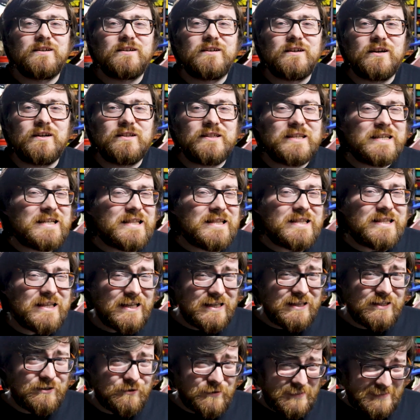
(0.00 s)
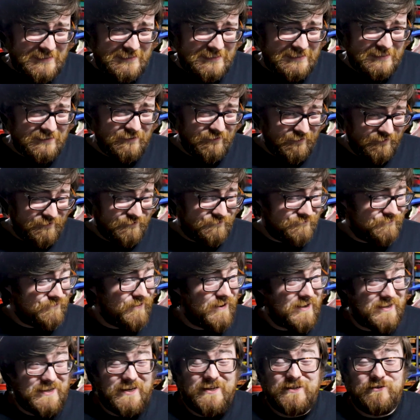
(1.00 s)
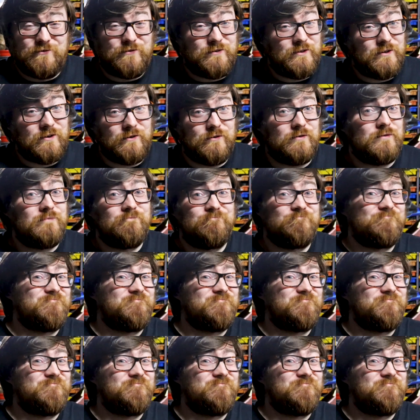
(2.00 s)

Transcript: Dillquist? Fuck, I don't know.